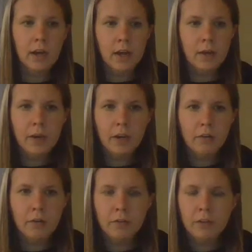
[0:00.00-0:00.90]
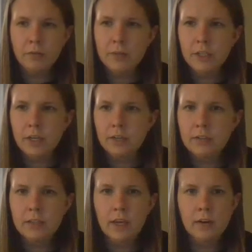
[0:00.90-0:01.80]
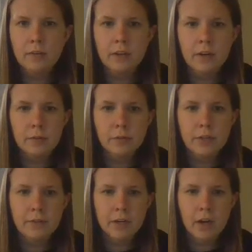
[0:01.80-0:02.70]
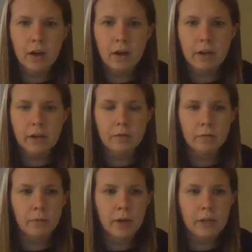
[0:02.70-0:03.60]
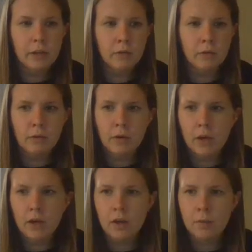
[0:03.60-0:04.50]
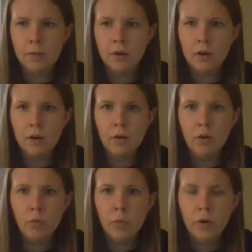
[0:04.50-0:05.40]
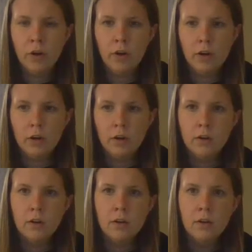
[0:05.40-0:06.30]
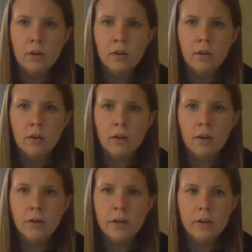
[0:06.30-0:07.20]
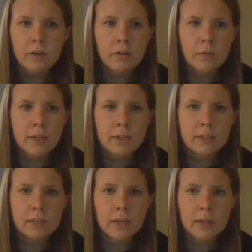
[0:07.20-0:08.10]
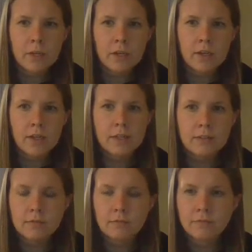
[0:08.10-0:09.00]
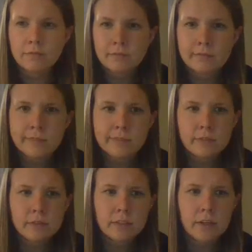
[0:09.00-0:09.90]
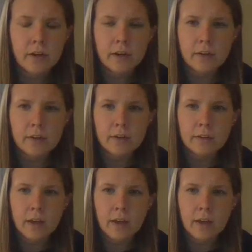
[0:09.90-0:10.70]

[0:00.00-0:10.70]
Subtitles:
I don't know if there's much else at the end of here. I'm trying to figure out how I can write you our homework. Oh, we're not going to do mini assignment. I'm not going to do